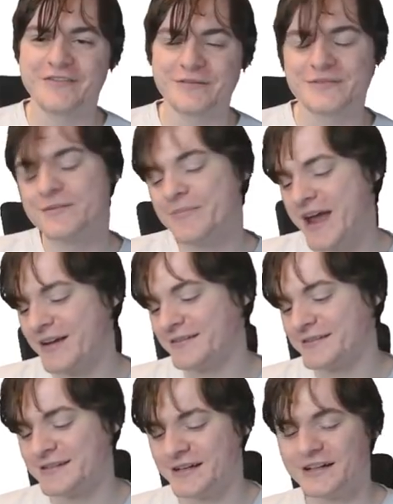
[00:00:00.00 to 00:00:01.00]
into the pound,
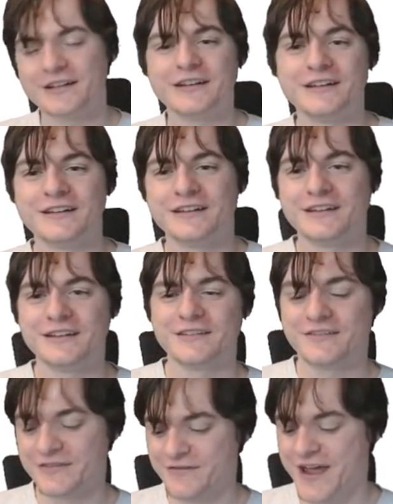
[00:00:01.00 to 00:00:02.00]
so
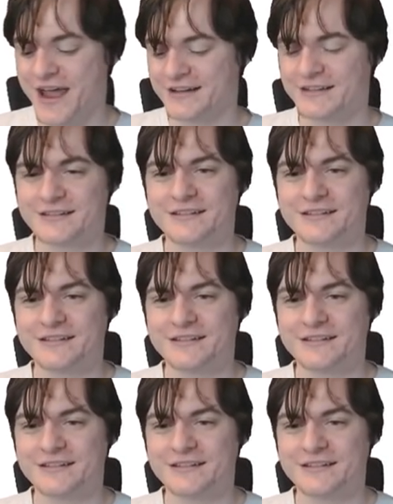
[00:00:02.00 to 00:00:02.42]
fun fact.